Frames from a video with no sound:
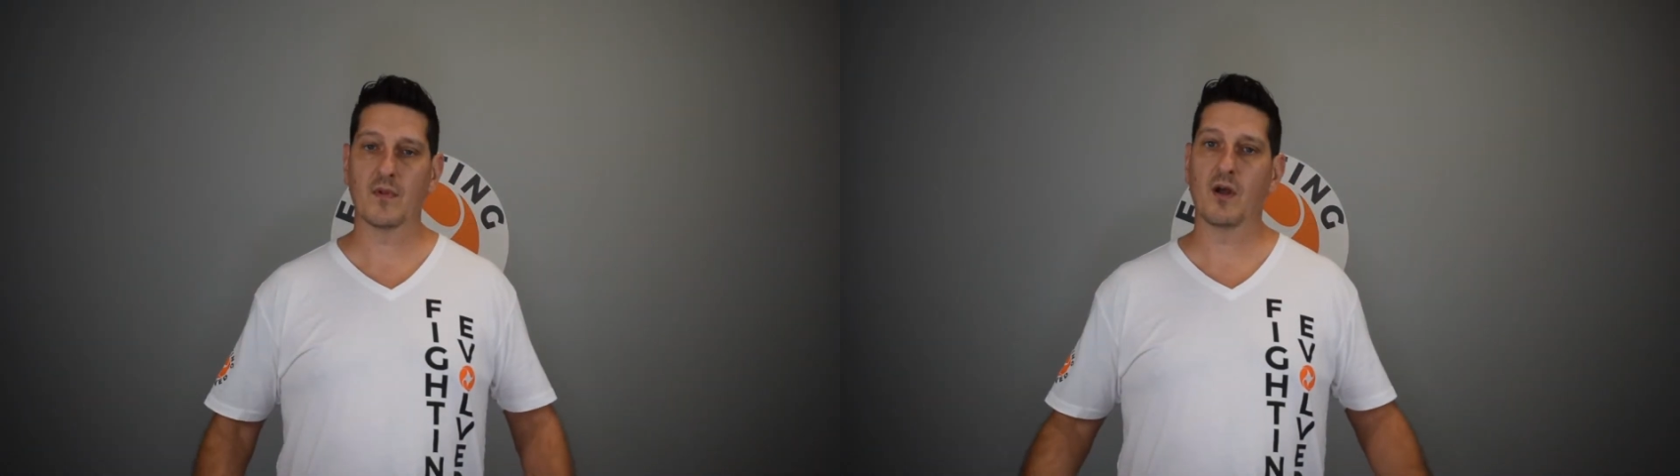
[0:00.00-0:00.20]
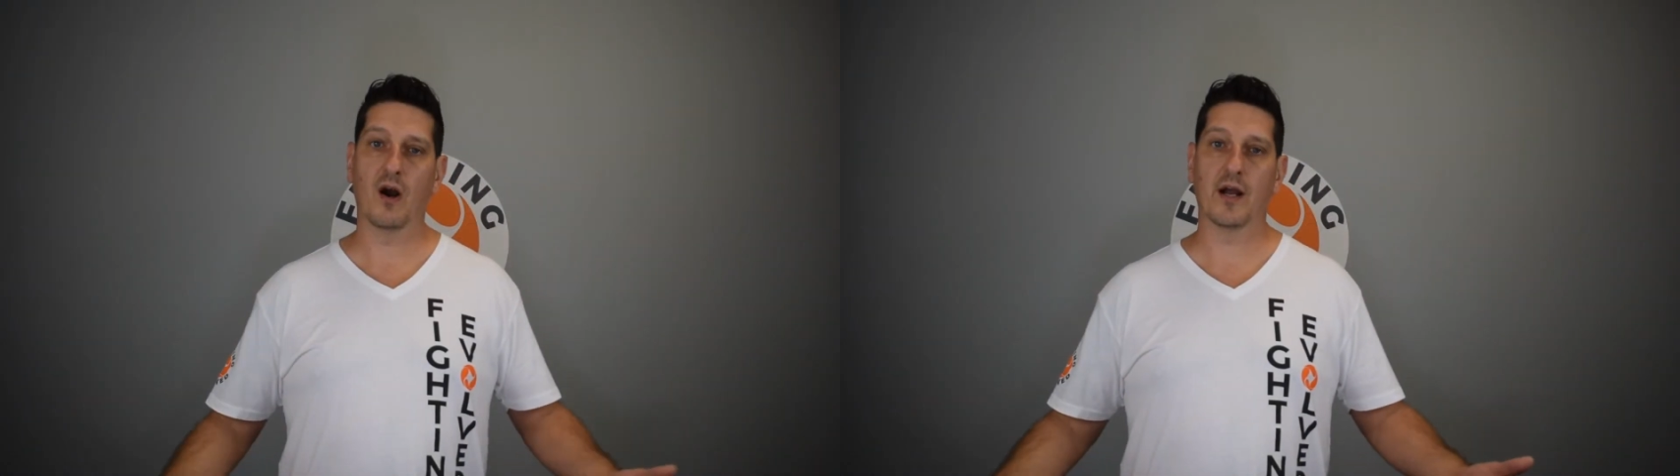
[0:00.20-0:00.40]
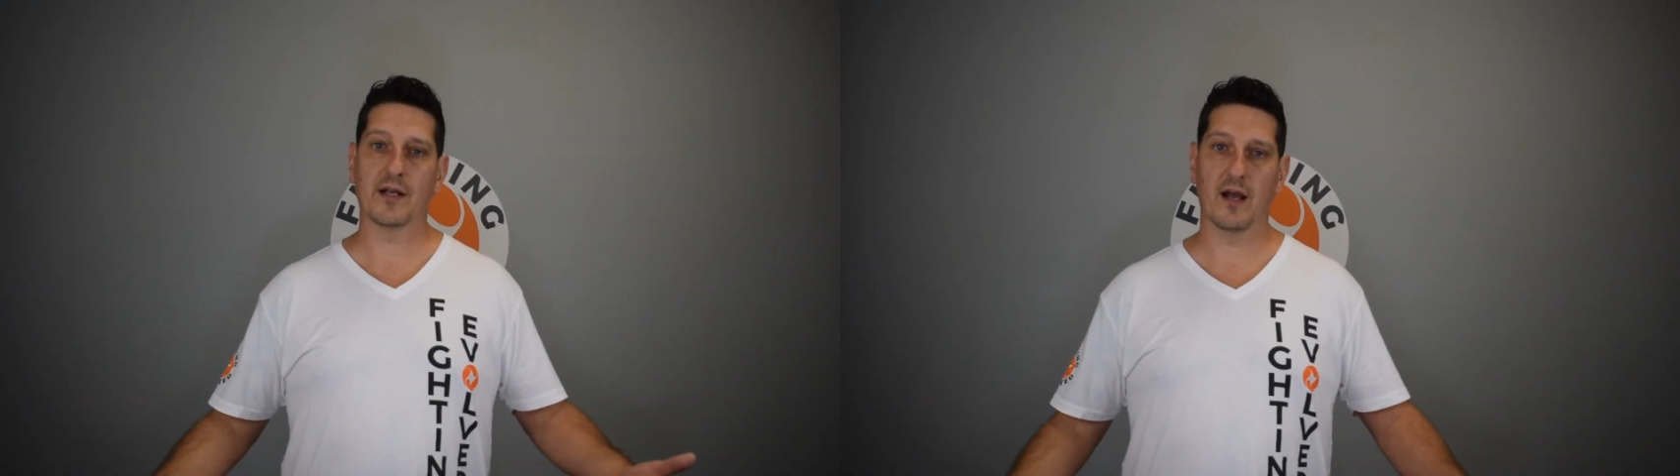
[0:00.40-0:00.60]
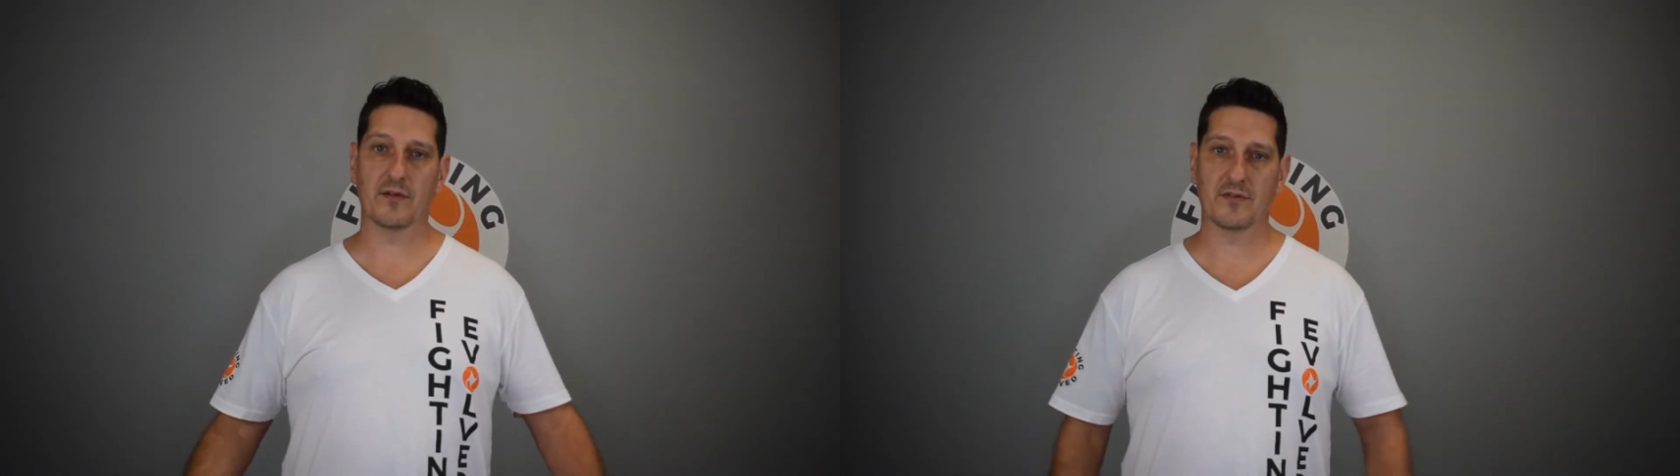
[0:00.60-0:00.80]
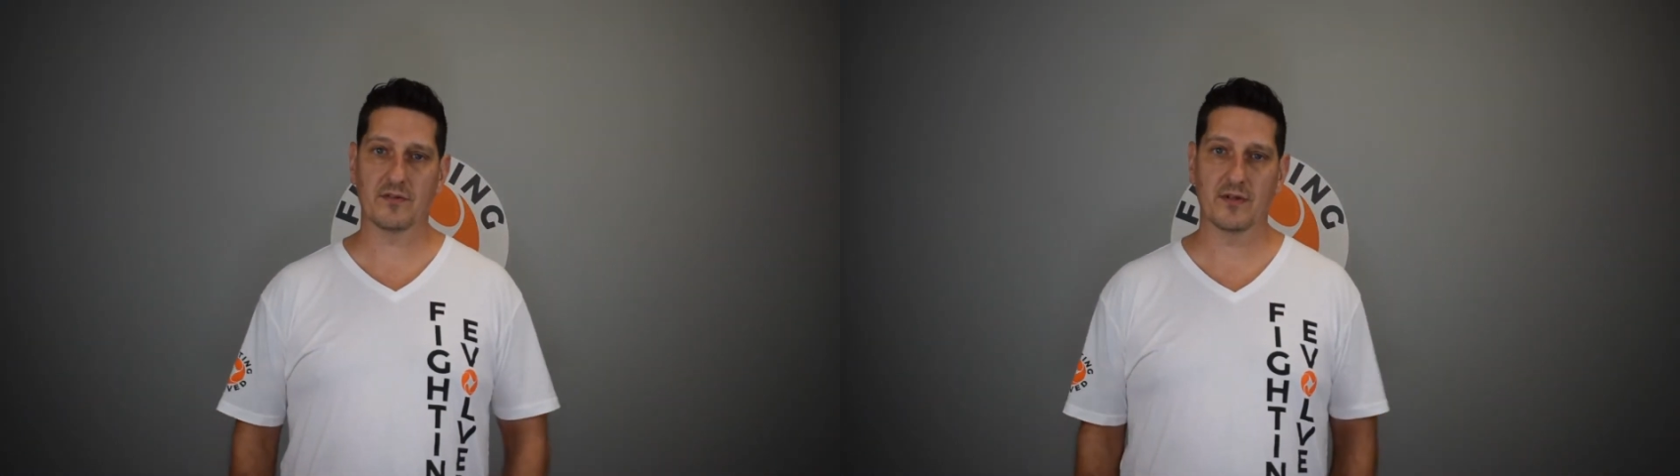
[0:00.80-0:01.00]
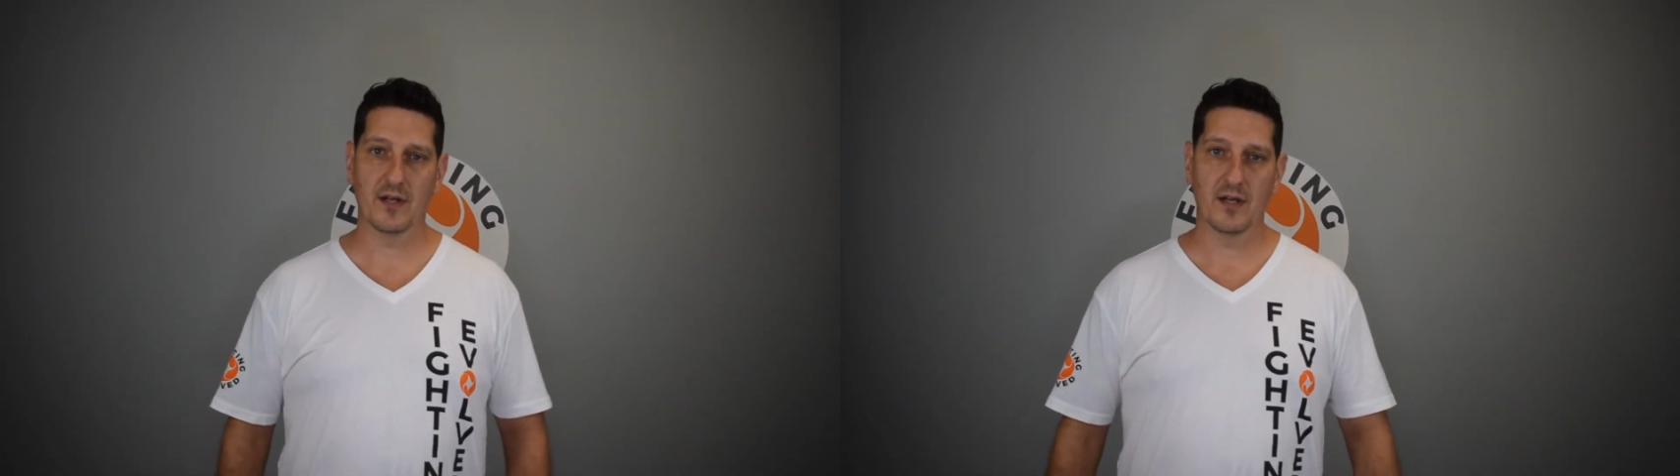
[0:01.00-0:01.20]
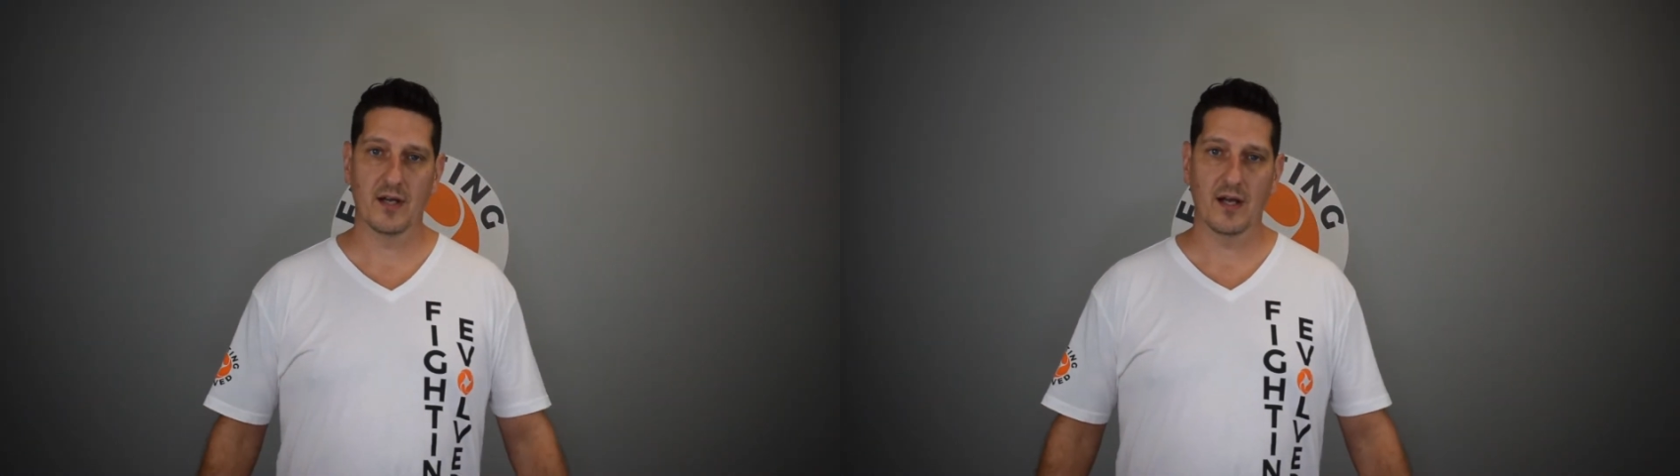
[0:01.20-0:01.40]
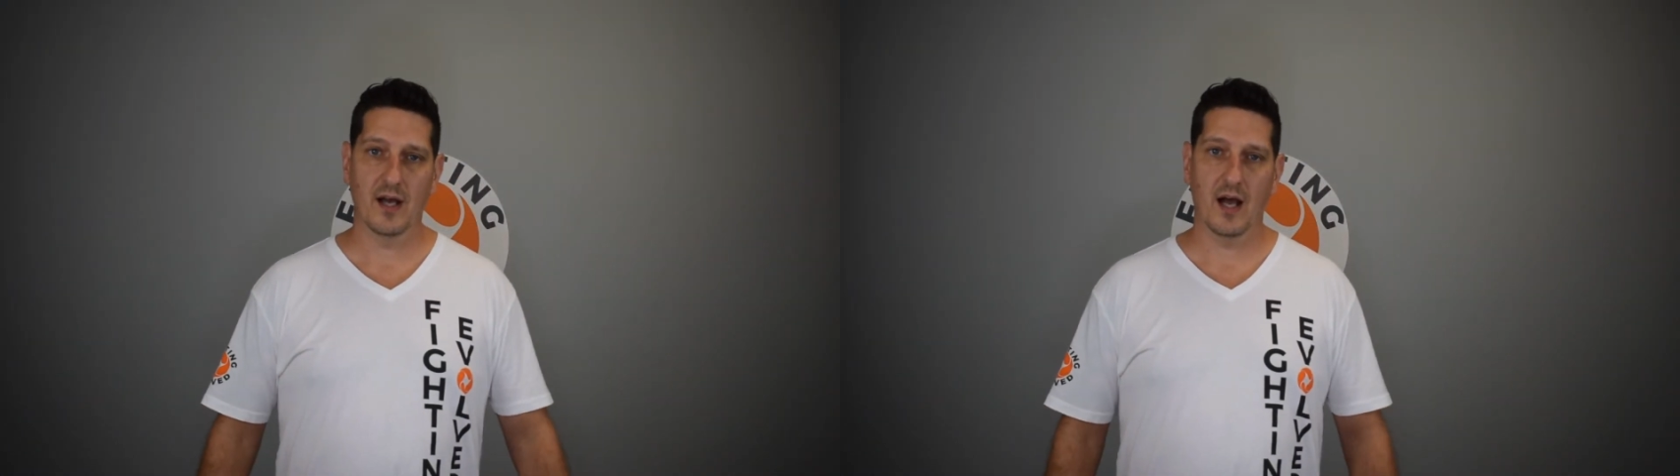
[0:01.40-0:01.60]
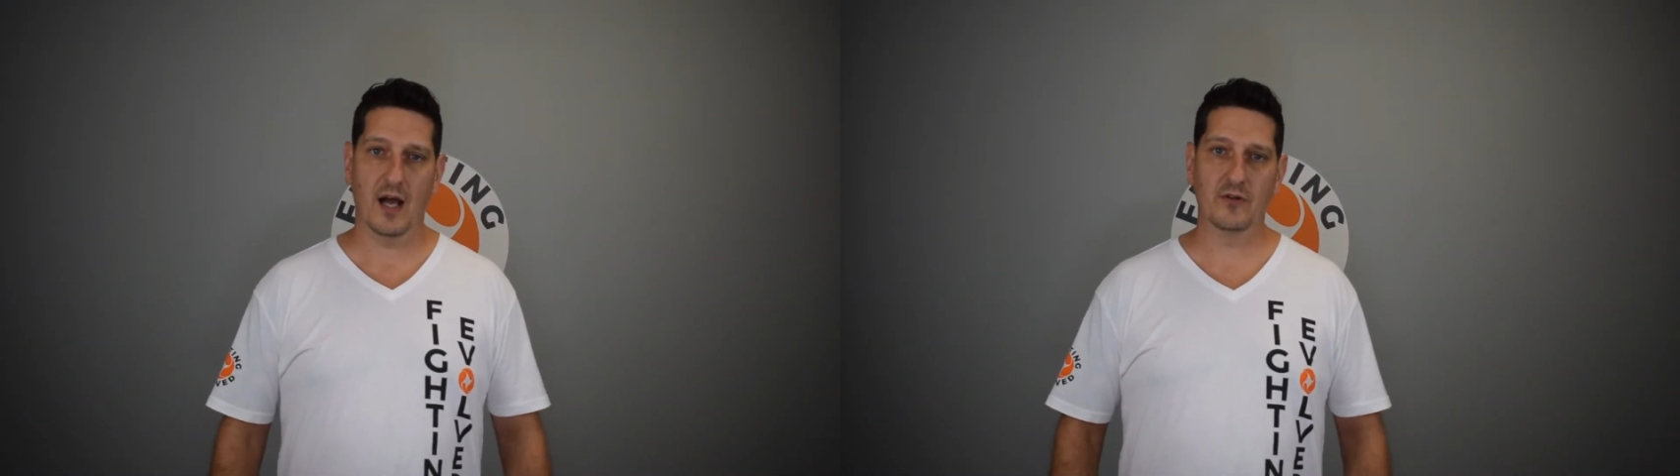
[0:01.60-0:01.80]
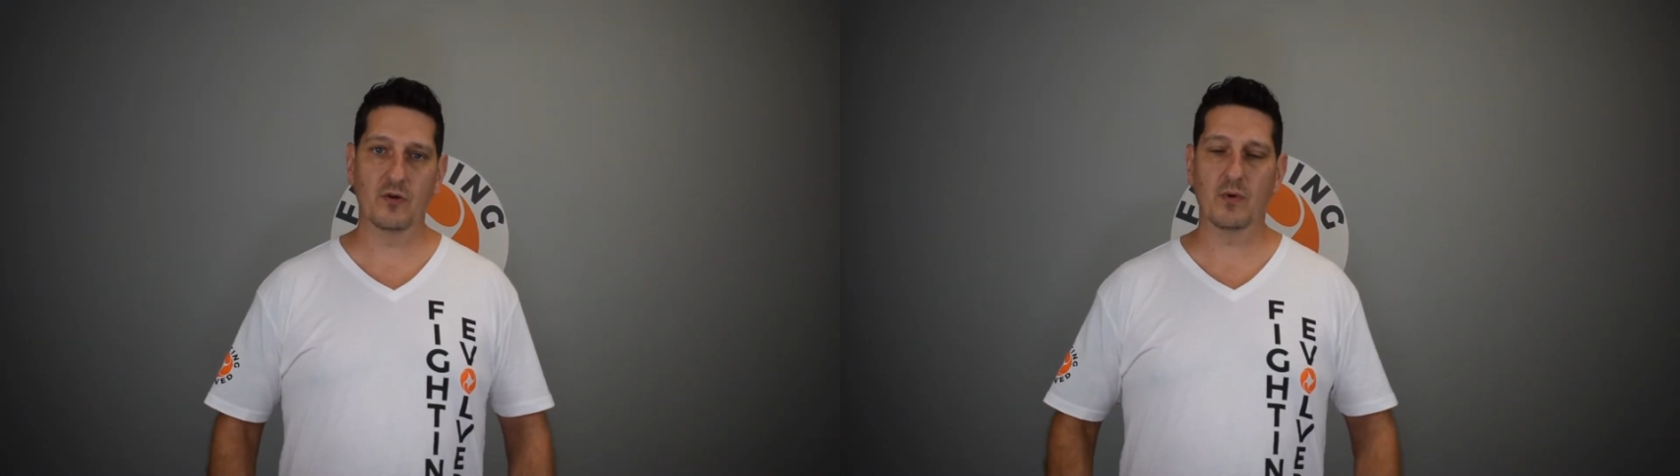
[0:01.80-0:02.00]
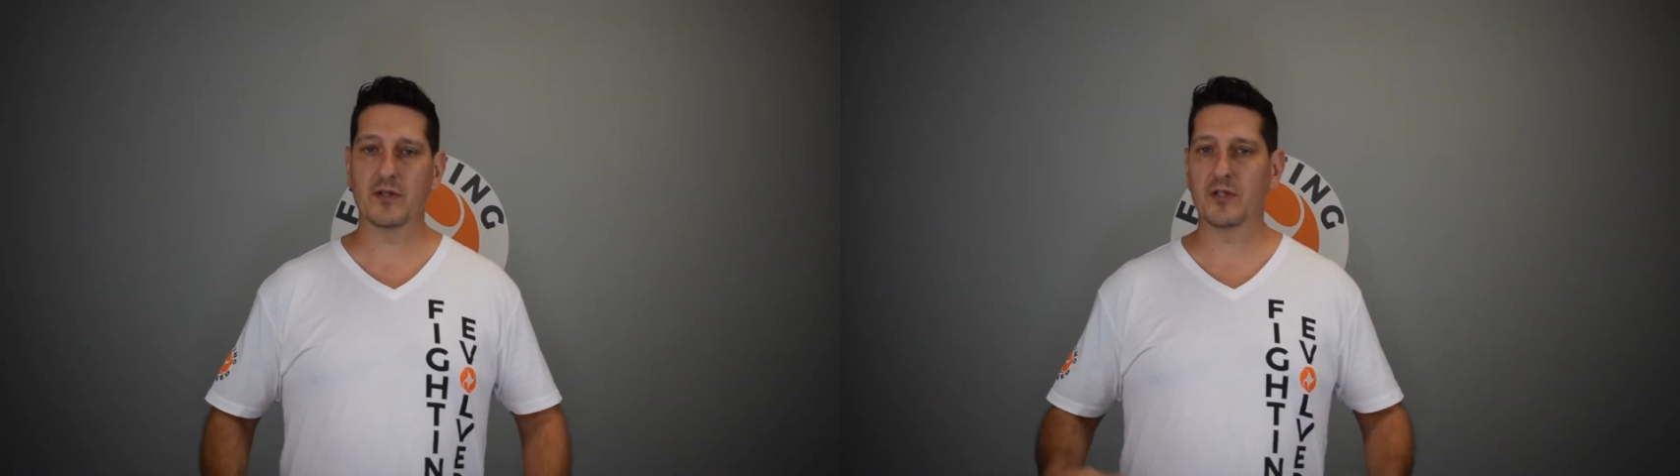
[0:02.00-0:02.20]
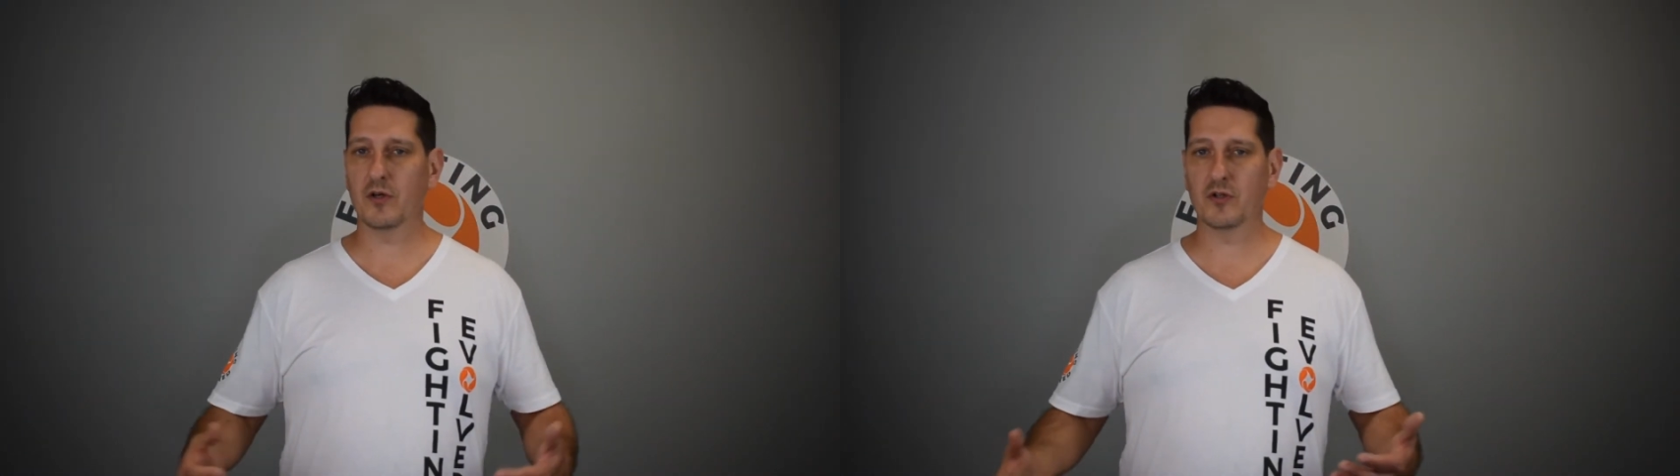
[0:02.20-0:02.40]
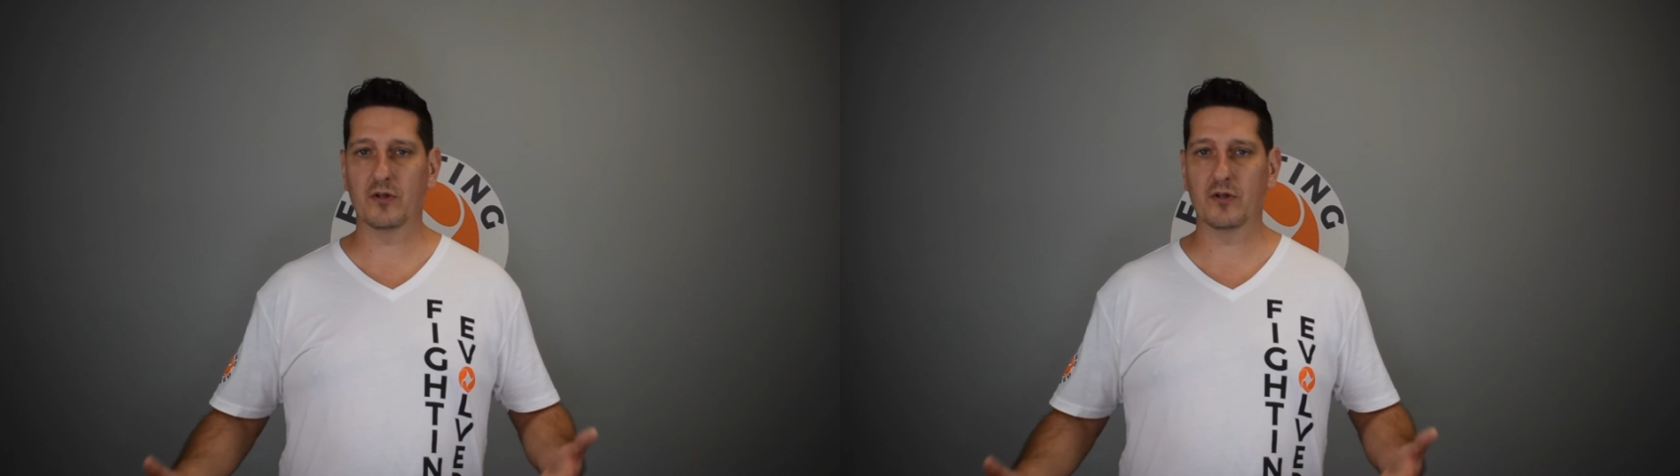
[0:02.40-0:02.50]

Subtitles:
Alright guys, I do want to touch